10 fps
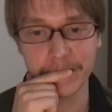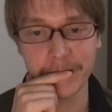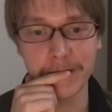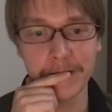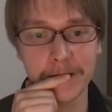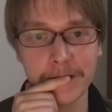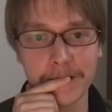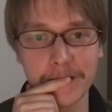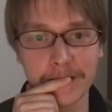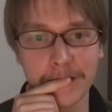
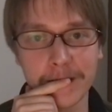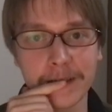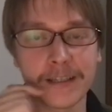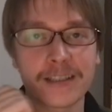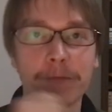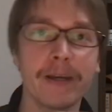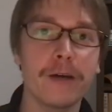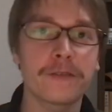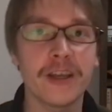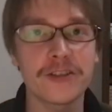It's a way
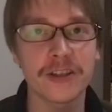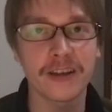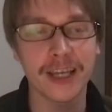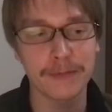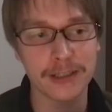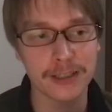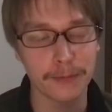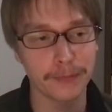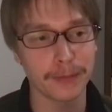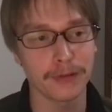of teaching the game that
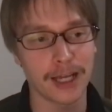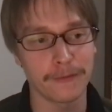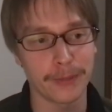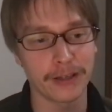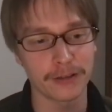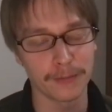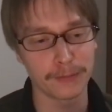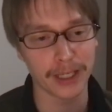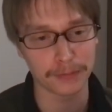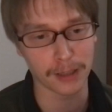some people have
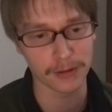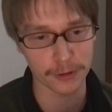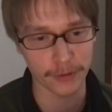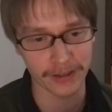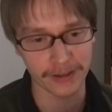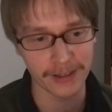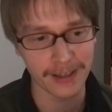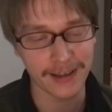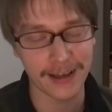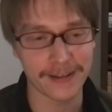big problems with
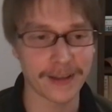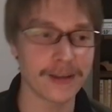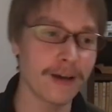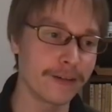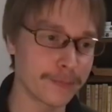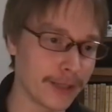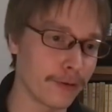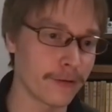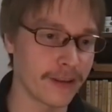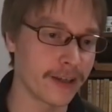and that other
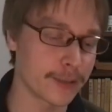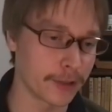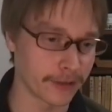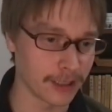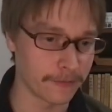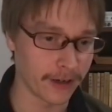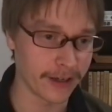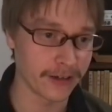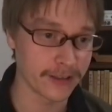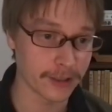people think it's perfectly
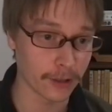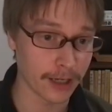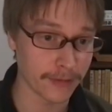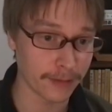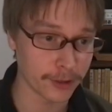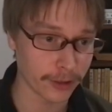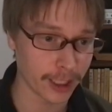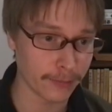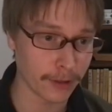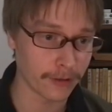fine. So I'm
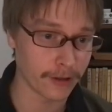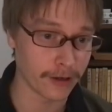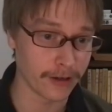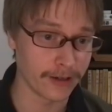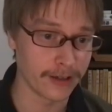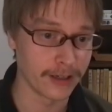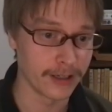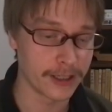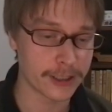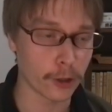talking about the
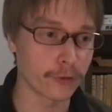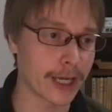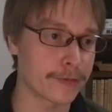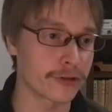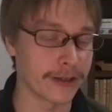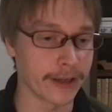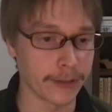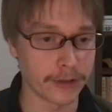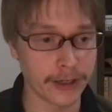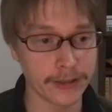stone capturing
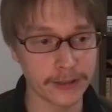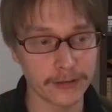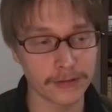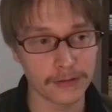game, right?